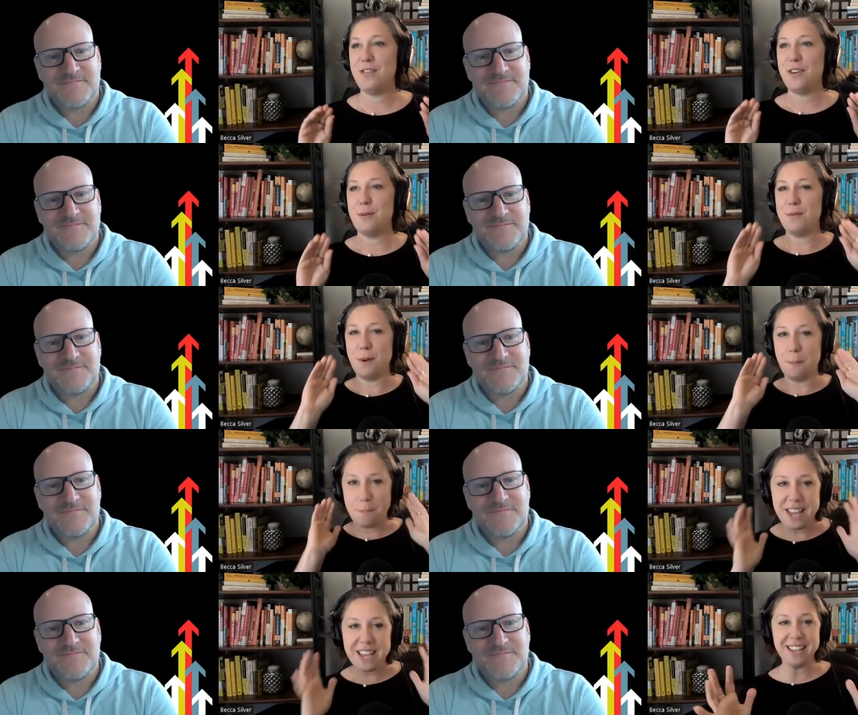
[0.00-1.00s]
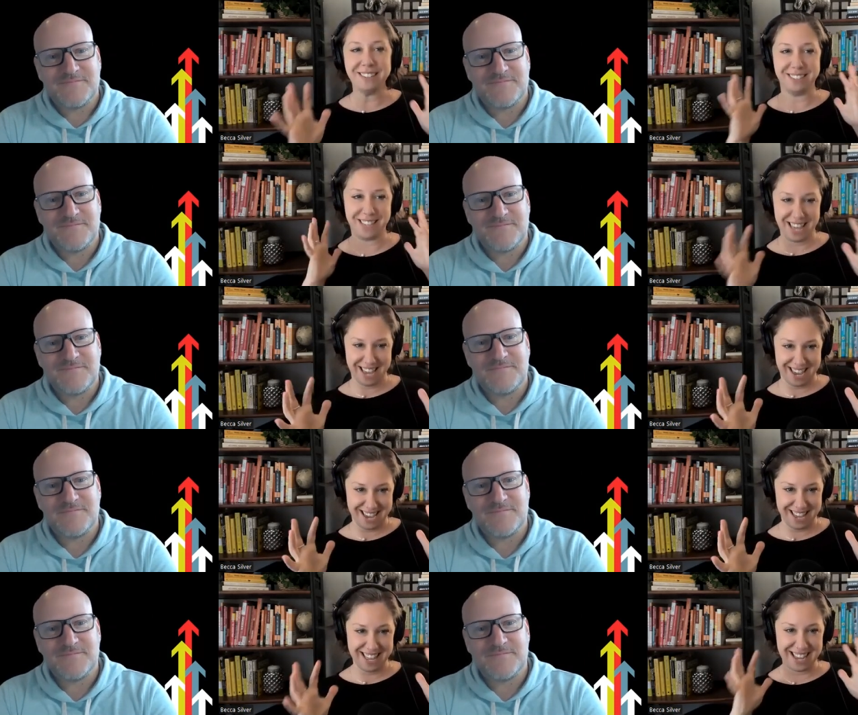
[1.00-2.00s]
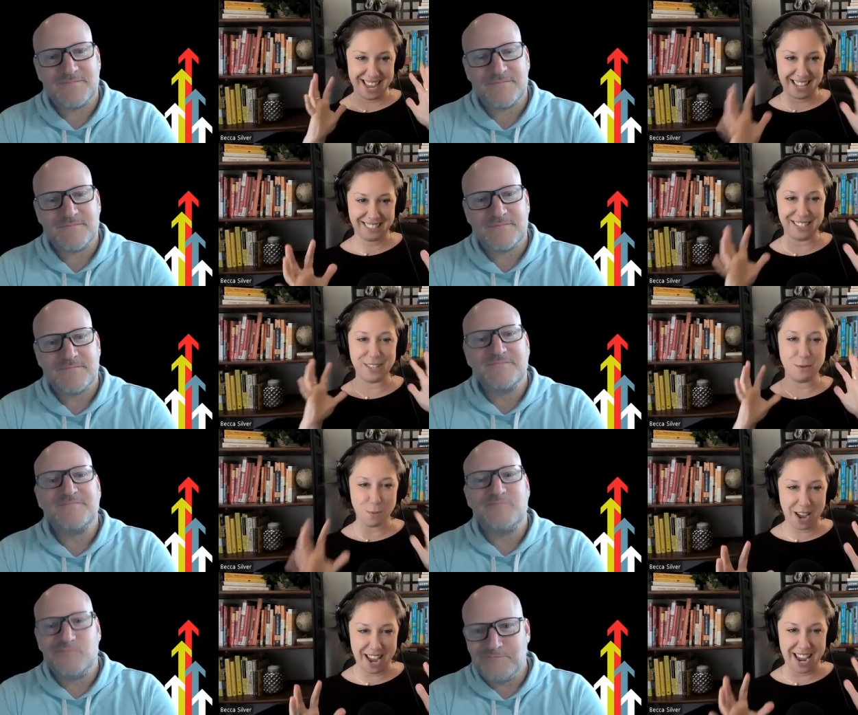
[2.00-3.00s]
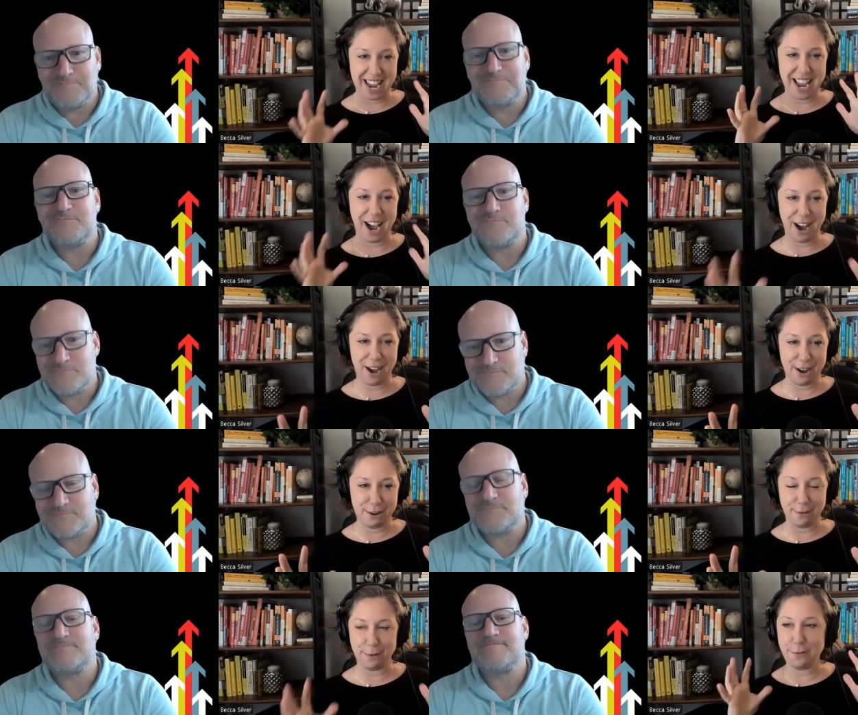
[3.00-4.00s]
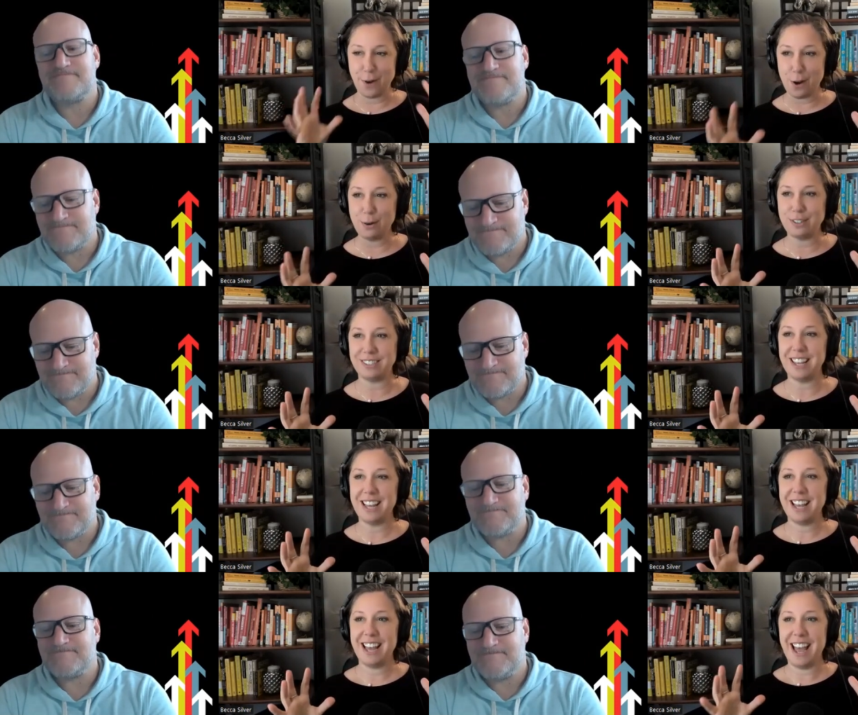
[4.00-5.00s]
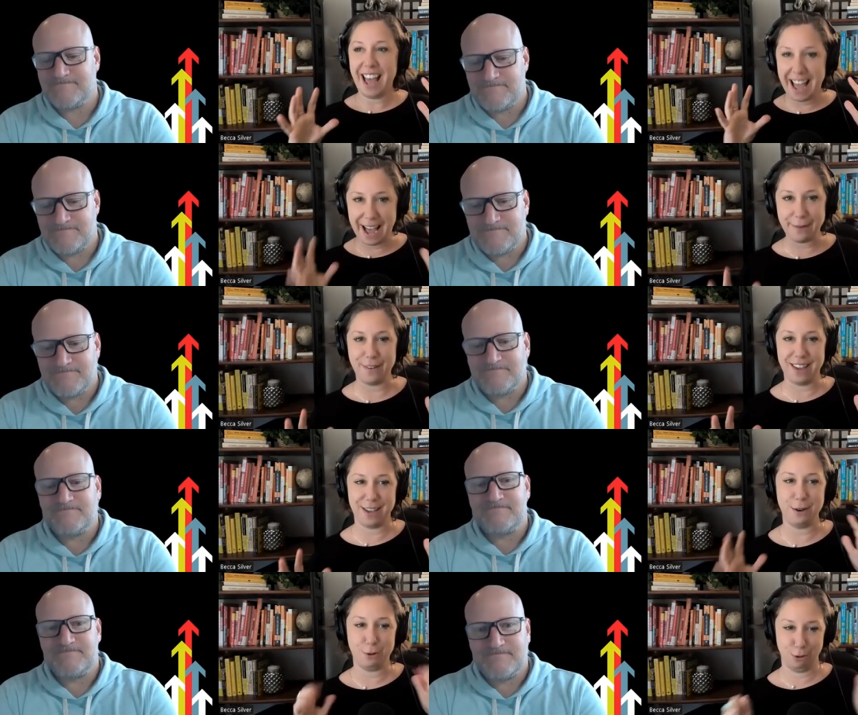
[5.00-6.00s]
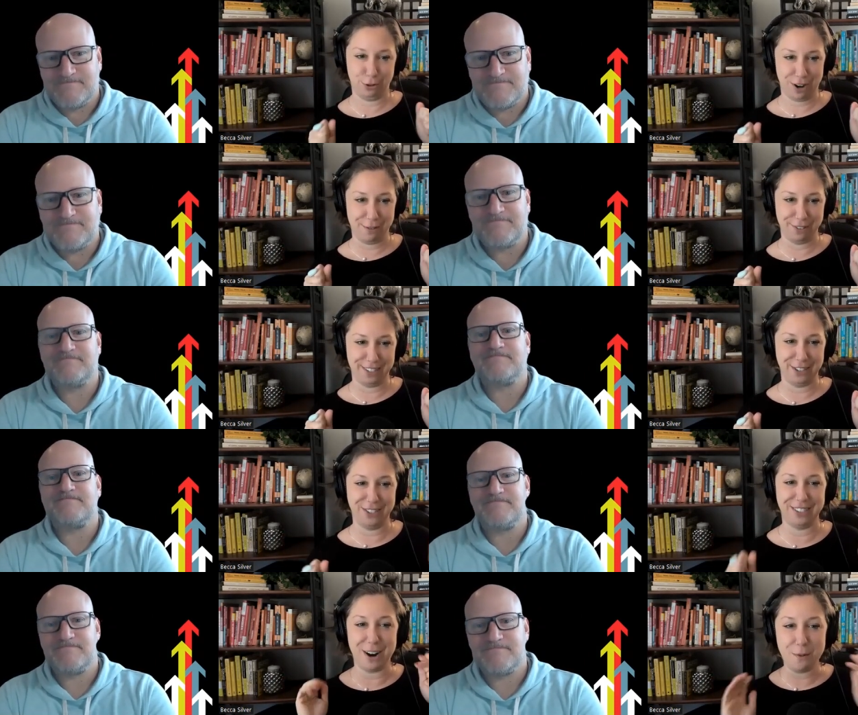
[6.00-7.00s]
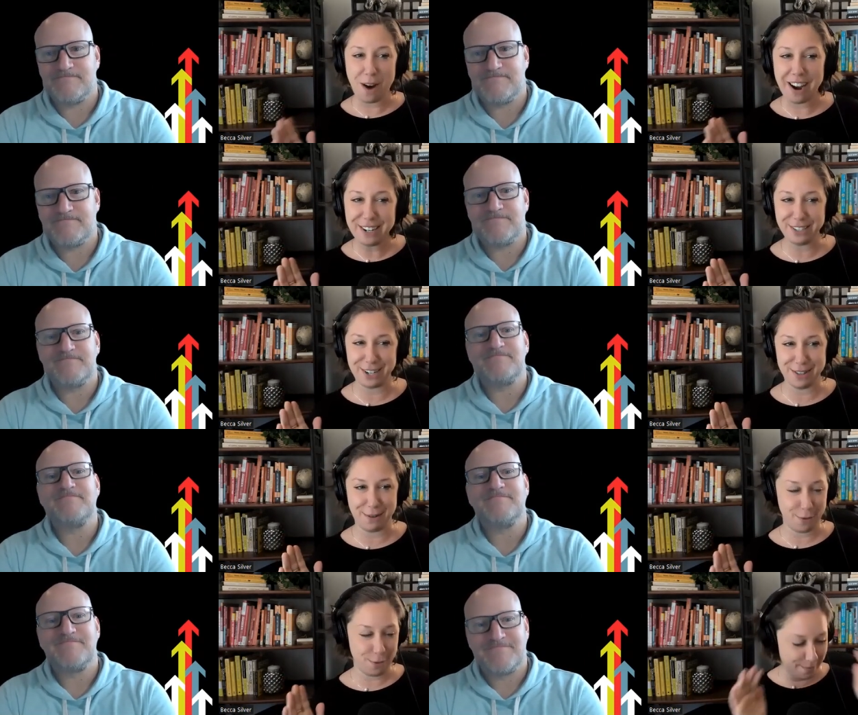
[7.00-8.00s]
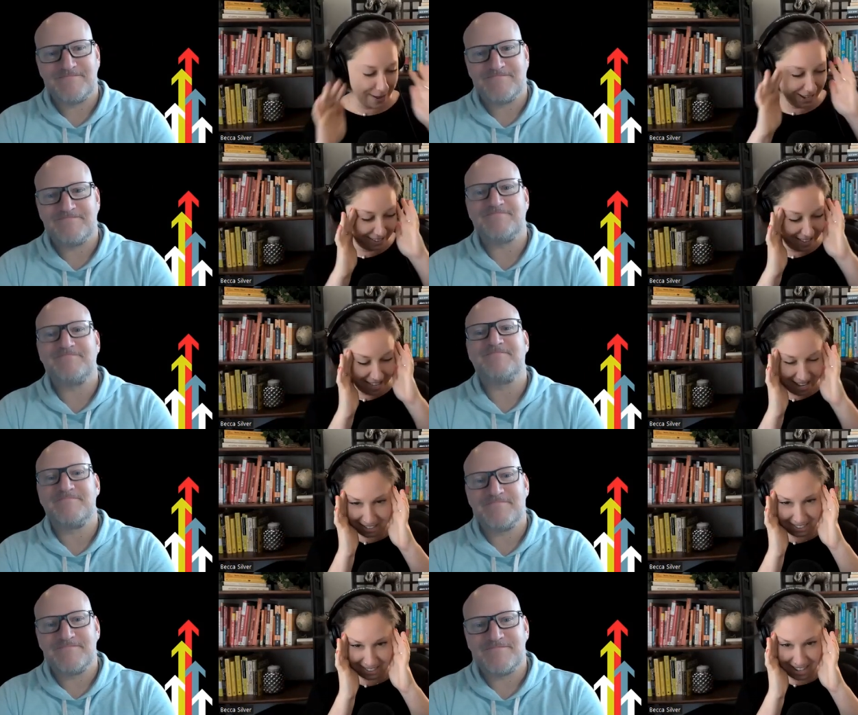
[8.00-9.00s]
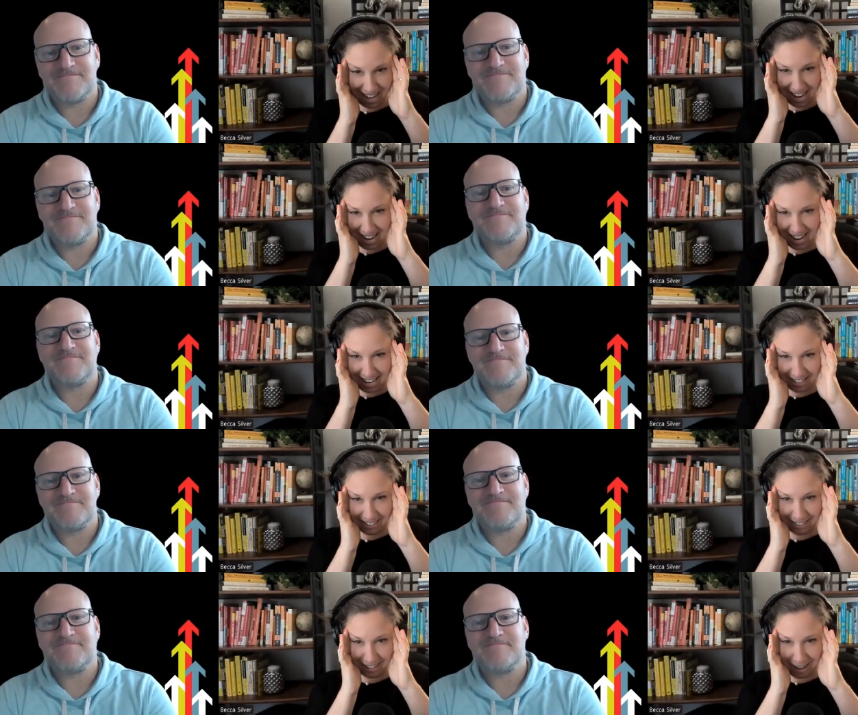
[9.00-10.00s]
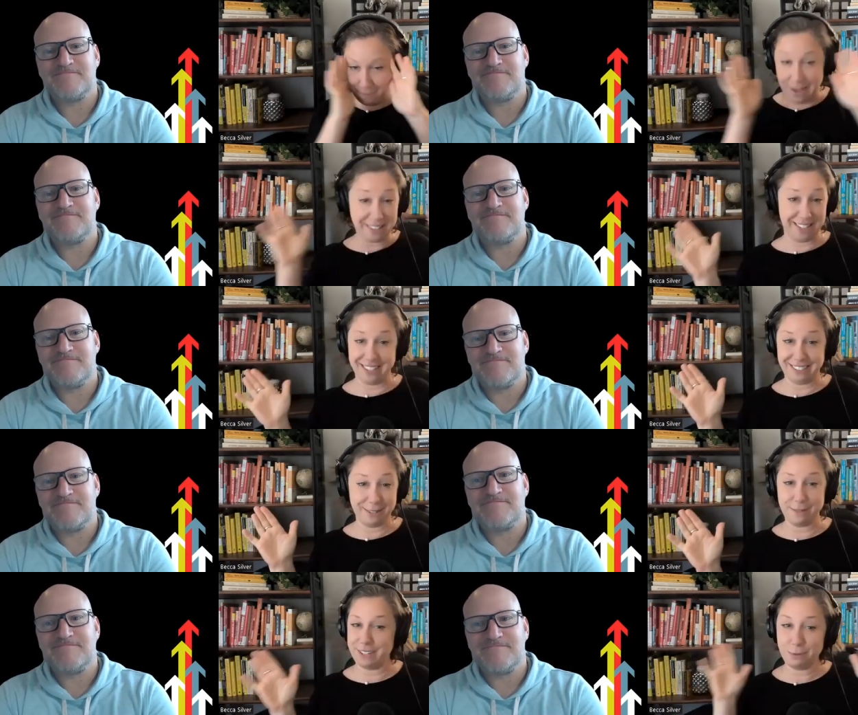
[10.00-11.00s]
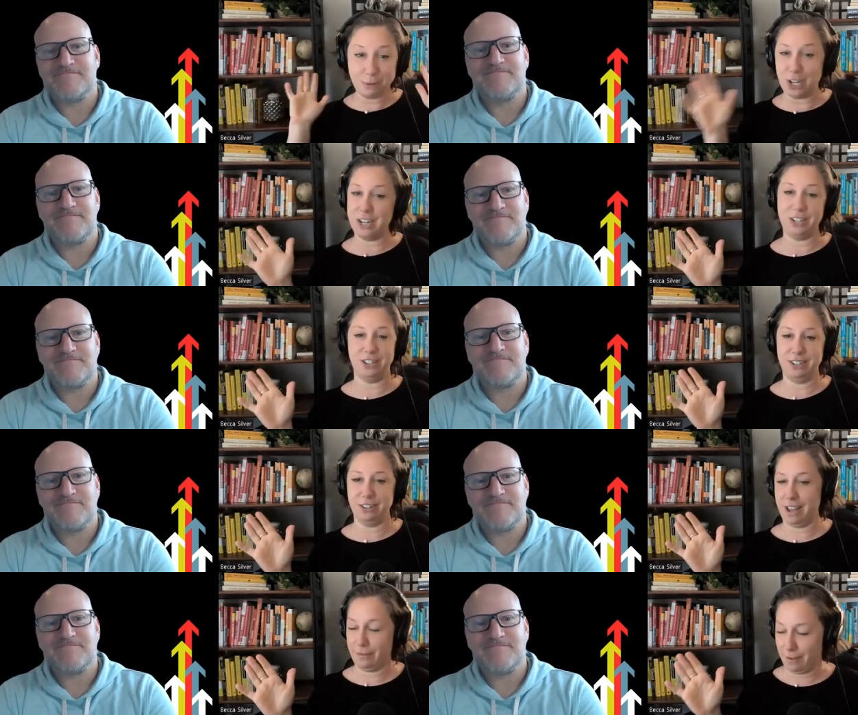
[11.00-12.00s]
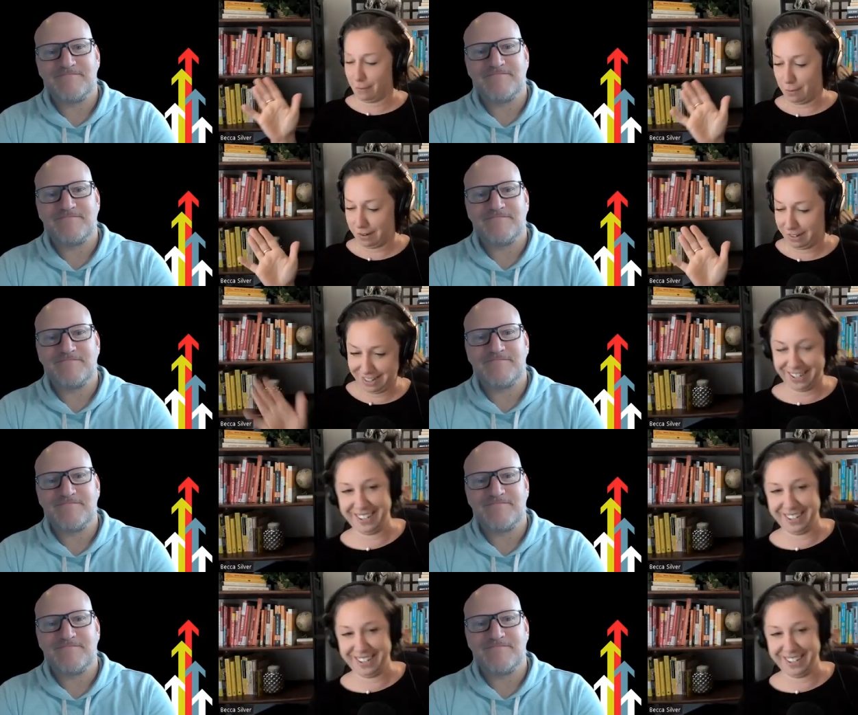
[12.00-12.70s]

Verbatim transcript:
Speaker 1: the the biggest thing that gets in the way of folks having crucial conversations and i want you to share with everyone because this is amazing this is this will change your life everyone